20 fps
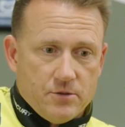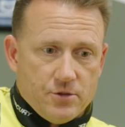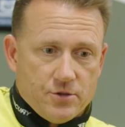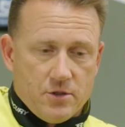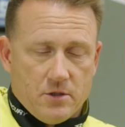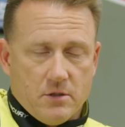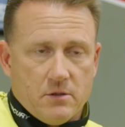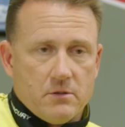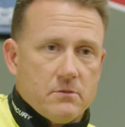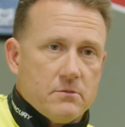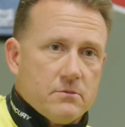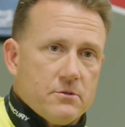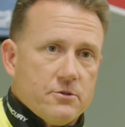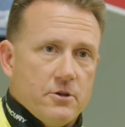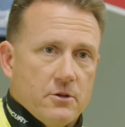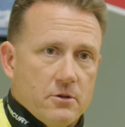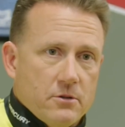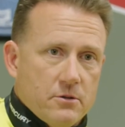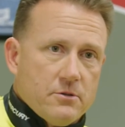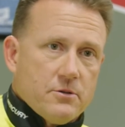Jerk,
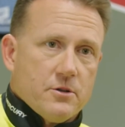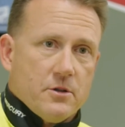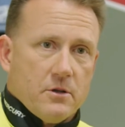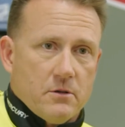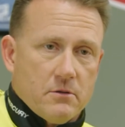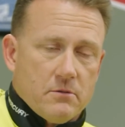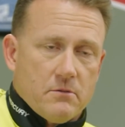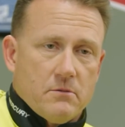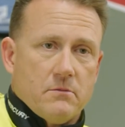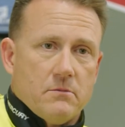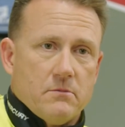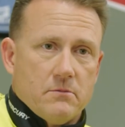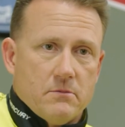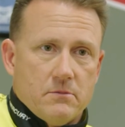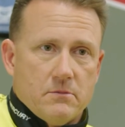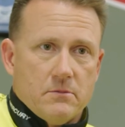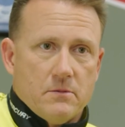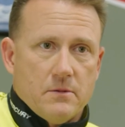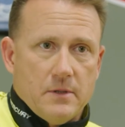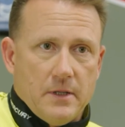jerk, jerk,
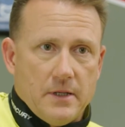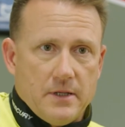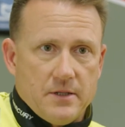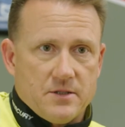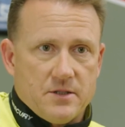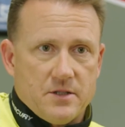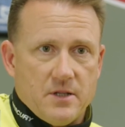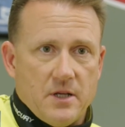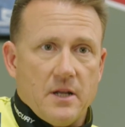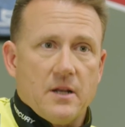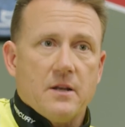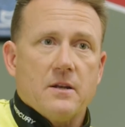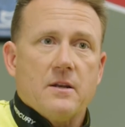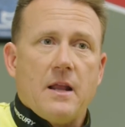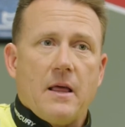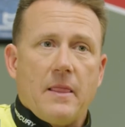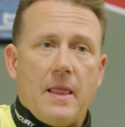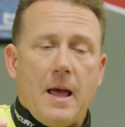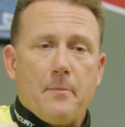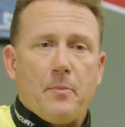let it sit.
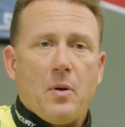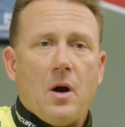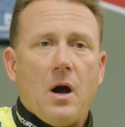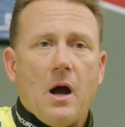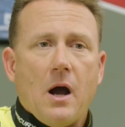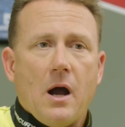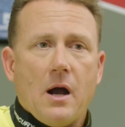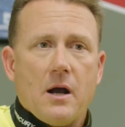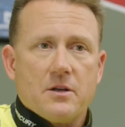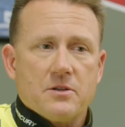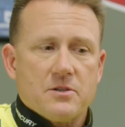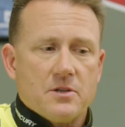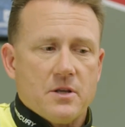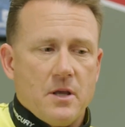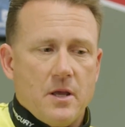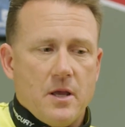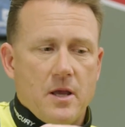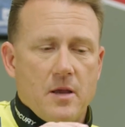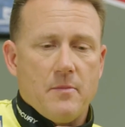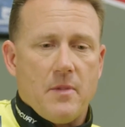Now that pause,
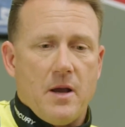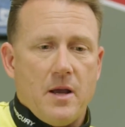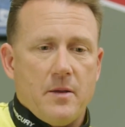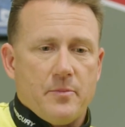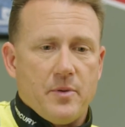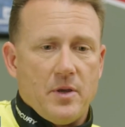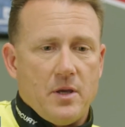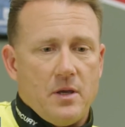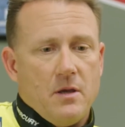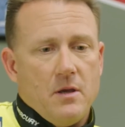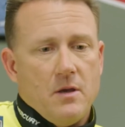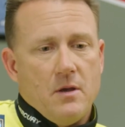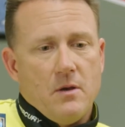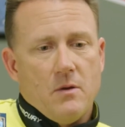it might be